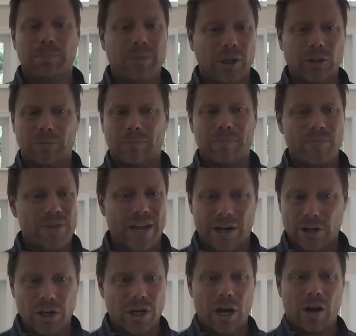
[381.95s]
boom, there
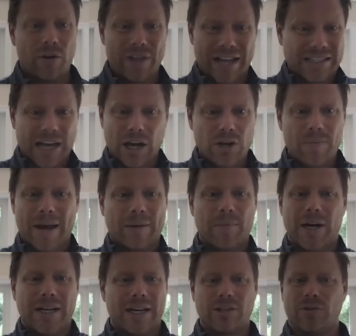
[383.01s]
you go. That's how you make
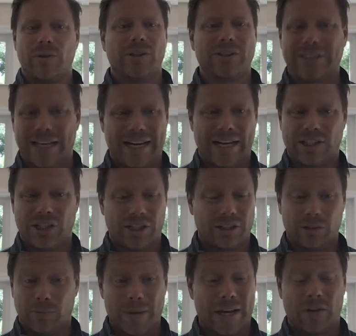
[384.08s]
money as a real estate agent.
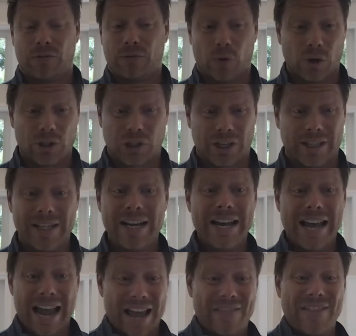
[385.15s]
You'll make a fortune,
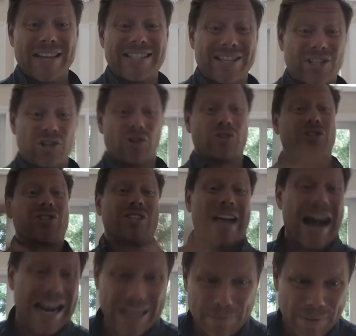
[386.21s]
and this is your
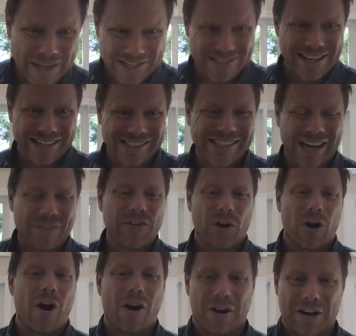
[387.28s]
side business if you're
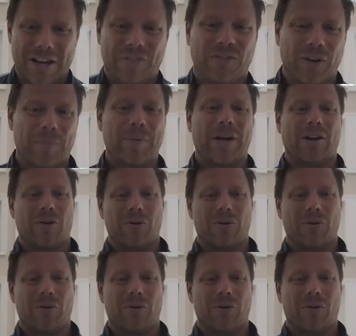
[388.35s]
already flipping or